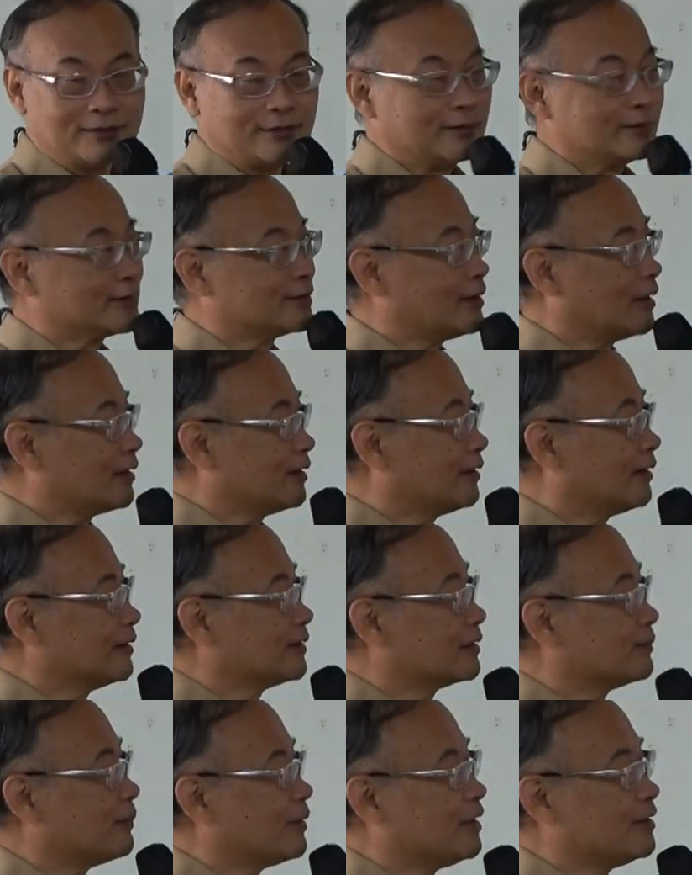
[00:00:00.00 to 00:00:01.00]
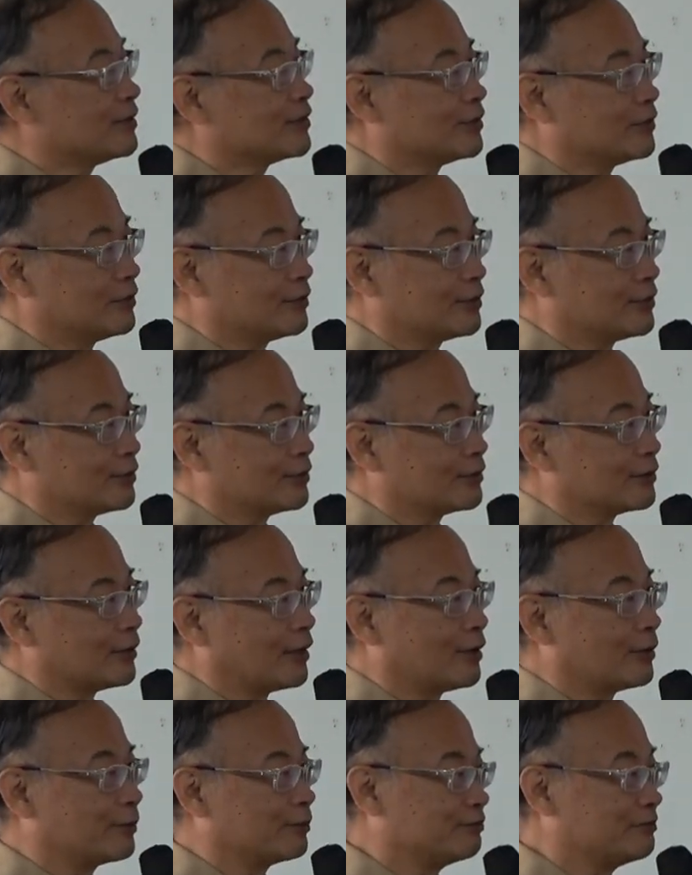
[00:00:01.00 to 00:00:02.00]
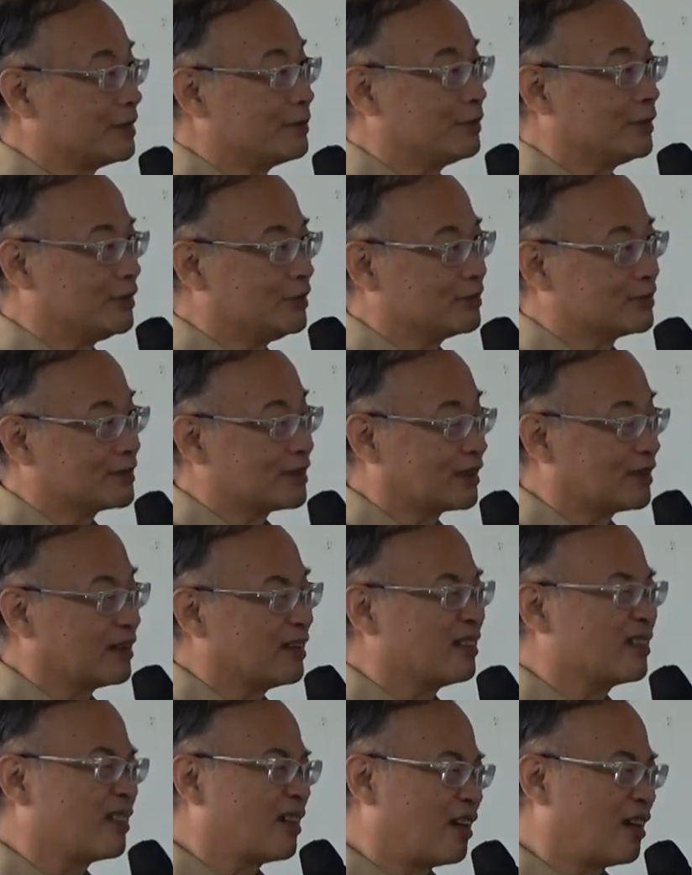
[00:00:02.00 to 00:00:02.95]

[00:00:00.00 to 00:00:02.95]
Second last means you could maybe you second-hand